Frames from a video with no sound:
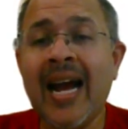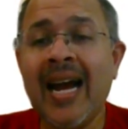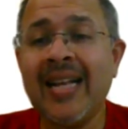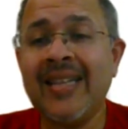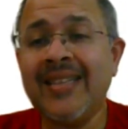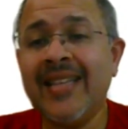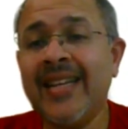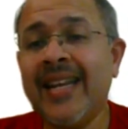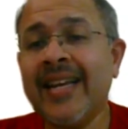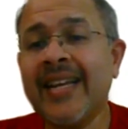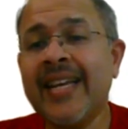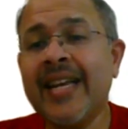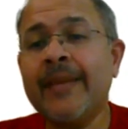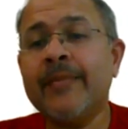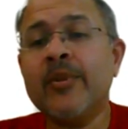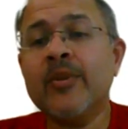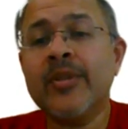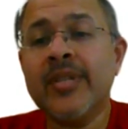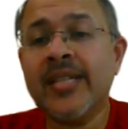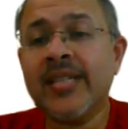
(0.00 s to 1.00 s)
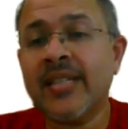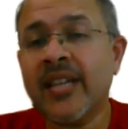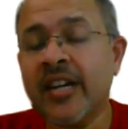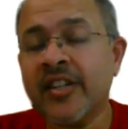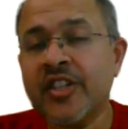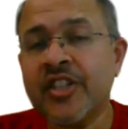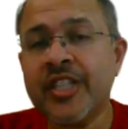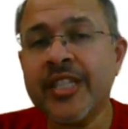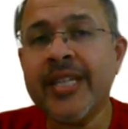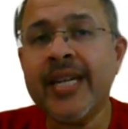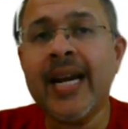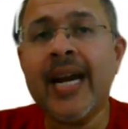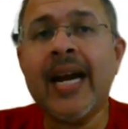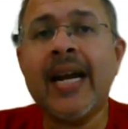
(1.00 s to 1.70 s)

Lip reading: And then I came to this country